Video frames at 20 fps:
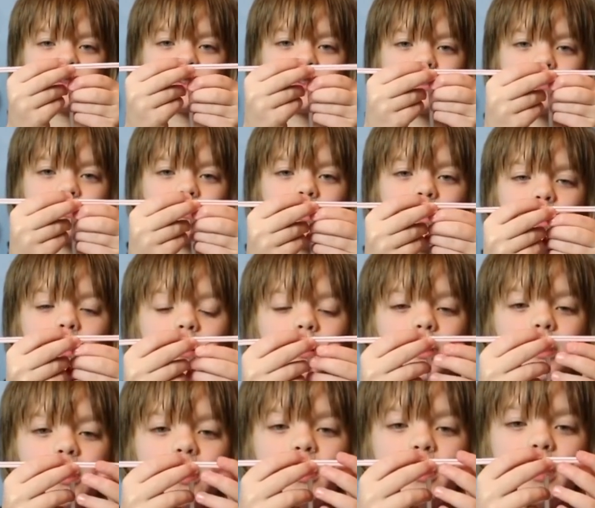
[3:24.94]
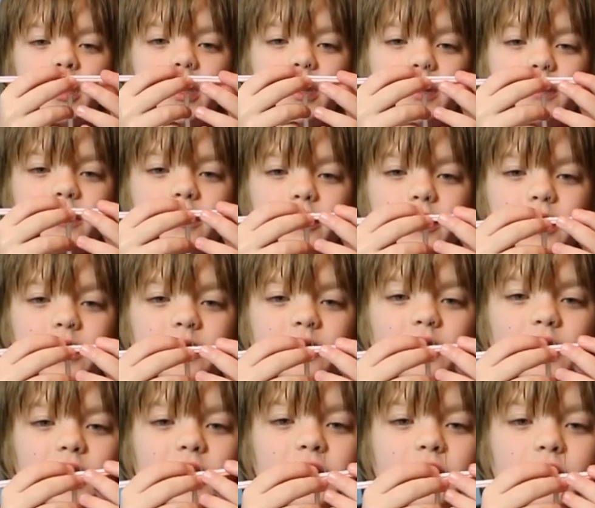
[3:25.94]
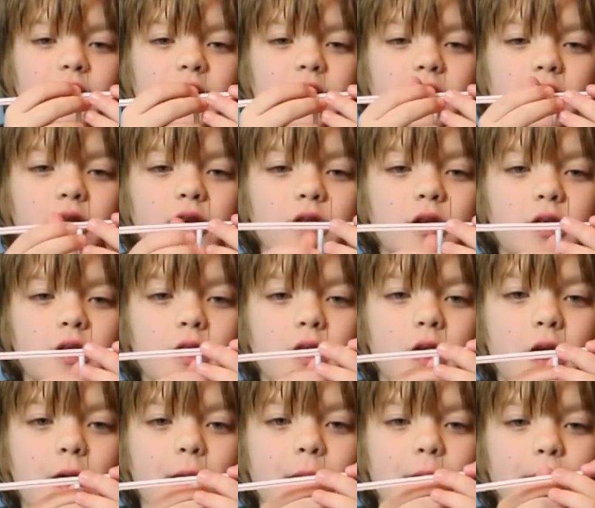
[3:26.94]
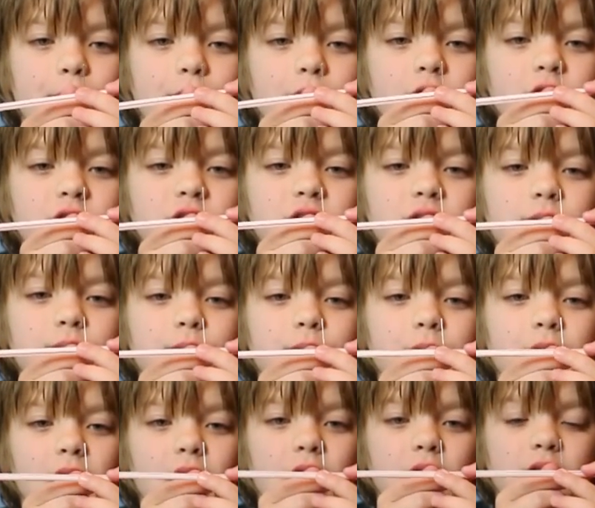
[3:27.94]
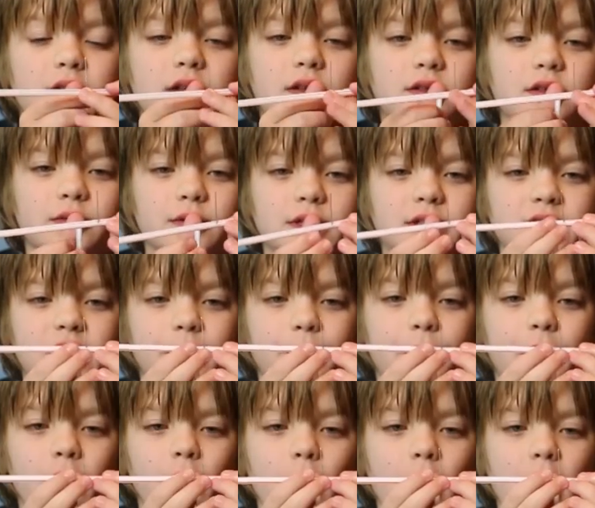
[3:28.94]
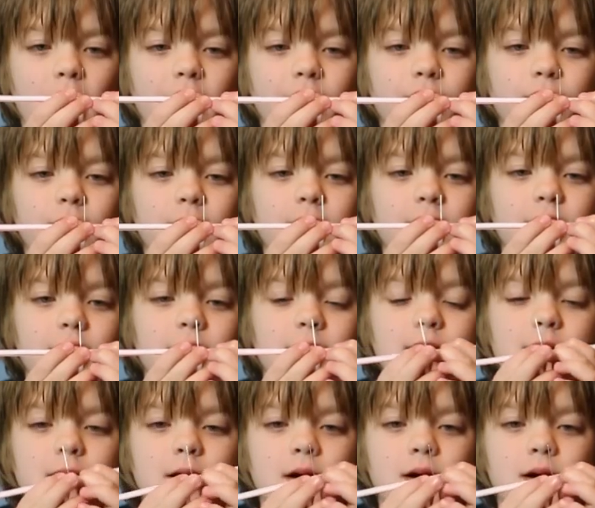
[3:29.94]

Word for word: straw and it's going to slide down here and then push it back so it's about halfway